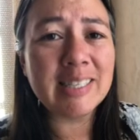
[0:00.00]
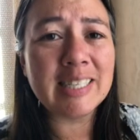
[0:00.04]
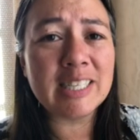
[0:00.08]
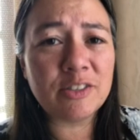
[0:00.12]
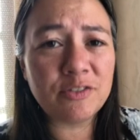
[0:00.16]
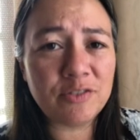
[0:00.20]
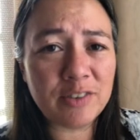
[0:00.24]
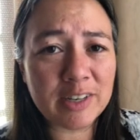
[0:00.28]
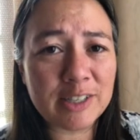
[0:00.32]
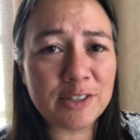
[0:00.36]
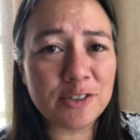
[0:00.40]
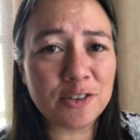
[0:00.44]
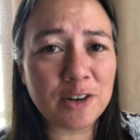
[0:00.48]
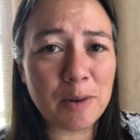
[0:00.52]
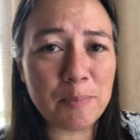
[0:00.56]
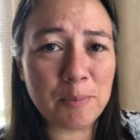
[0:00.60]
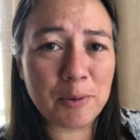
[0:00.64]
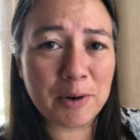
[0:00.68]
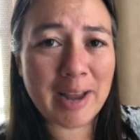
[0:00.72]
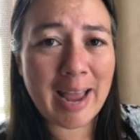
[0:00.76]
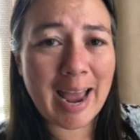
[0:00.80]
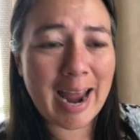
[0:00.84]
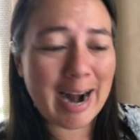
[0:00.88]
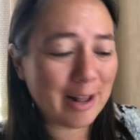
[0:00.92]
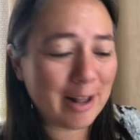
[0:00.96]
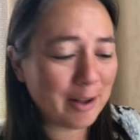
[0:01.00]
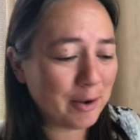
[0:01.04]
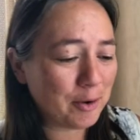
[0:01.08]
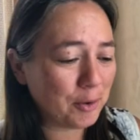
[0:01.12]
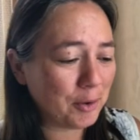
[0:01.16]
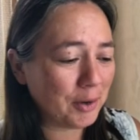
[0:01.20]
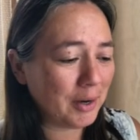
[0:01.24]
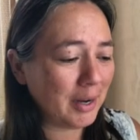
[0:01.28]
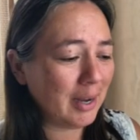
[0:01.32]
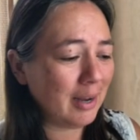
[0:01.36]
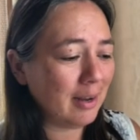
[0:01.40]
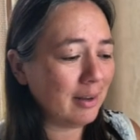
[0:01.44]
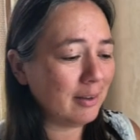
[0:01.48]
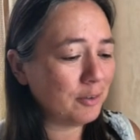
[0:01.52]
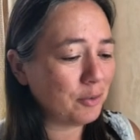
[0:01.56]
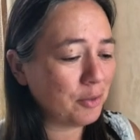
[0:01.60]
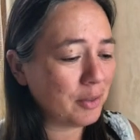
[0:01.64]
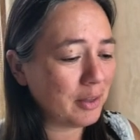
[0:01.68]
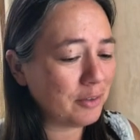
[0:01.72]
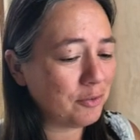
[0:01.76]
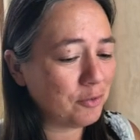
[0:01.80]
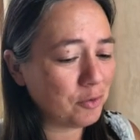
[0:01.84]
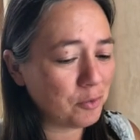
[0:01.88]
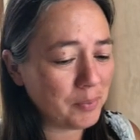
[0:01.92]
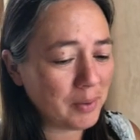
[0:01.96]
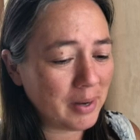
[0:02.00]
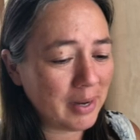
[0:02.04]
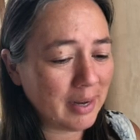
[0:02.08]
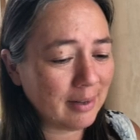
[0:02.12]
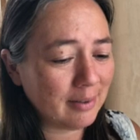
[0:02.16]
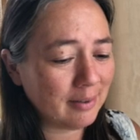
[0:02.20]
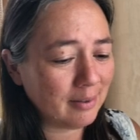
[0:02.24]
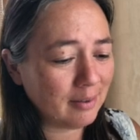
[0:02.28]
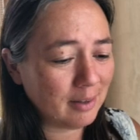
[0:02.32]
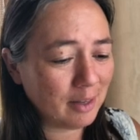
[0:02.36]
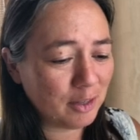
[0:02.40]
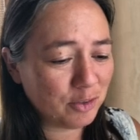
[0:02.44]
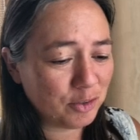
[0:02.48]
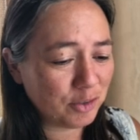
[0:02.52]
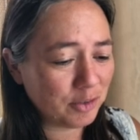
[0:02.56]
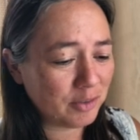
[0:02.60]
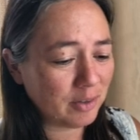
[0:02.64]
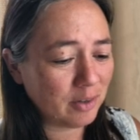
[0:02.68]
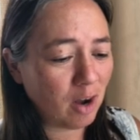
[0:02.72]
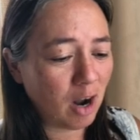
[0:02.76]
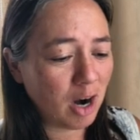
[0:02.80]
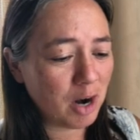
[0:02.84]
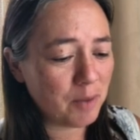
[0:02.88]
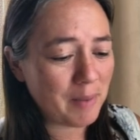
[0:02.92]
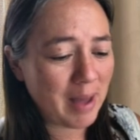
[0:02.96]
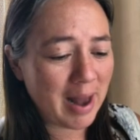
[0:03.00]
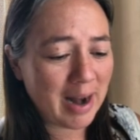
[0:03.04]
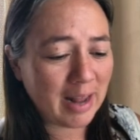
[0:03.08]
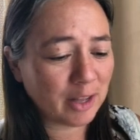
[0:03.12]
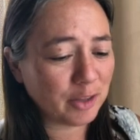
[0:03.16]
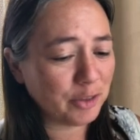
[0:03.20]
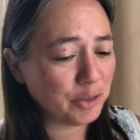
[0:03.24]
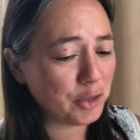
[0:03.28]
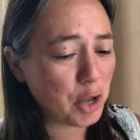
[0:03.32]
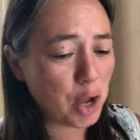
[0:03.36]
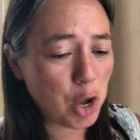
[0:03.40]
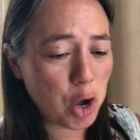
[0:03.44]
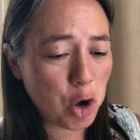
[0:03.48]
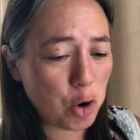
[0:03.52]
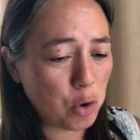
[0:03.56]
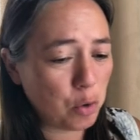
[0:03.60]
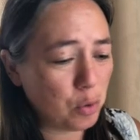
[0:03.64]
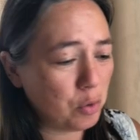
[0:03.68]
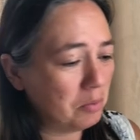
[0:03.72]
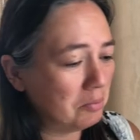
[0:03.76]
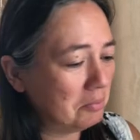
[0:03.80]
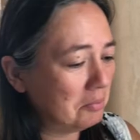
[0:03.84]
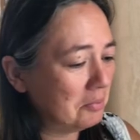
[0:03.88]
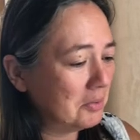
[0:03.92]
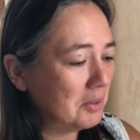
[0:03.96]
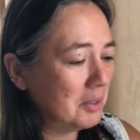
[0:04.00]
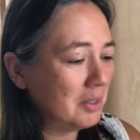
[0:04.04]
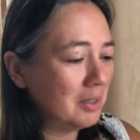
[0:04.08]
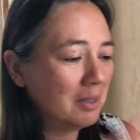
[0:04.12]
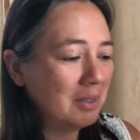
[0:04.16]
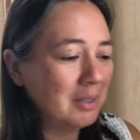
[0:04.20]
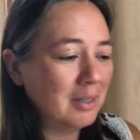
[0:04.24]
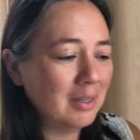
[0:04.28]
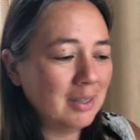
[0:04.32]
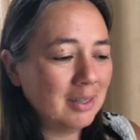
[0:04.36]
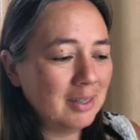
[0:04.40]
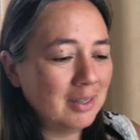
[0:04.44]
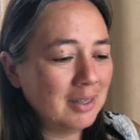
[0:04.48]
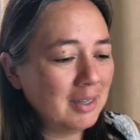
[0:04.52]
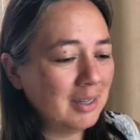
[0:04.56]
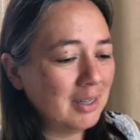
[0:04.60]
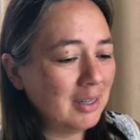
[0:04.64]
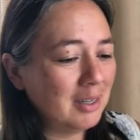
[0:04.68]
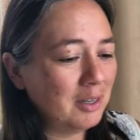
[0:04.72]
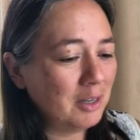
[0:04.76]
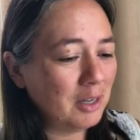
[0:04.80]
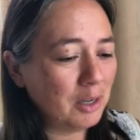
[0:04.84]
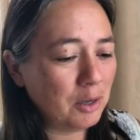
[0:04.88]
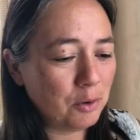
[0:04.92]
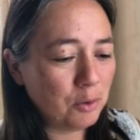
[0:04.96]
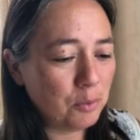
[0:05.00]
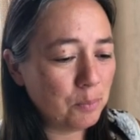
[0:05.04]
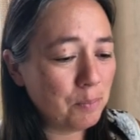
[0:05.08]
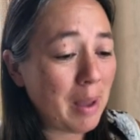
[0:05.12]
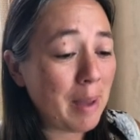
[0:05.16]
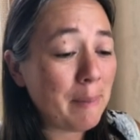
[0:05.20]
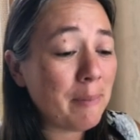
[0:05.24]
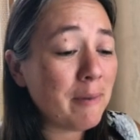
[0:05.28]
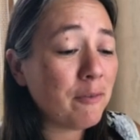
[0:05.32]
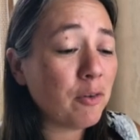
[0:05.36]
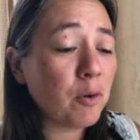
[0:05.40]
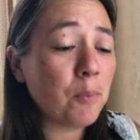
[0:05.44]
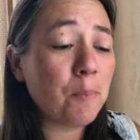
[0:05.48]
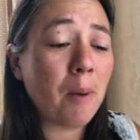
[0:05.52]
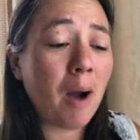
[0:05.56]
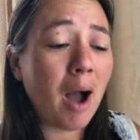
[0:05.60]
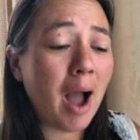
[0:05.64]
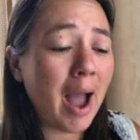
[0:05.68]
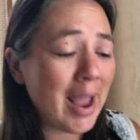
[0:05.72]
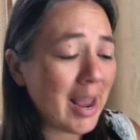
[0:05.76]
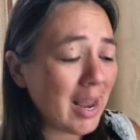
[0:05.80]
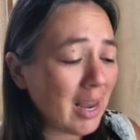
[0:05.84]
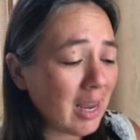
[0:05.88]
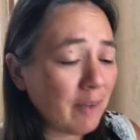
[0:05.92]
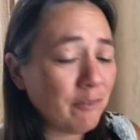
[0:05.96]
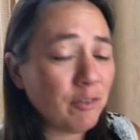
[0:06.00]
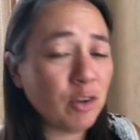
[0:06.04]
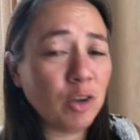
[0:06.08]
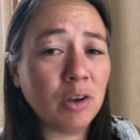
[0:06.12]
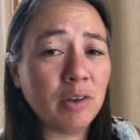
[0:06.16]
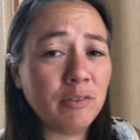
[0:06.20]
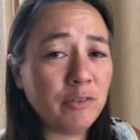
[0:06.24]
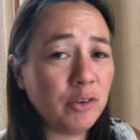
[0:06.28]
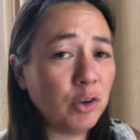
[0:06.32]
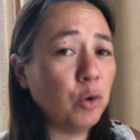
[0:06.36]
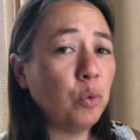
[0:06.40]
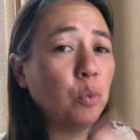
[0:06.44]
is fixer upper category. So this for me is just an automatic no. Maybe for buying, if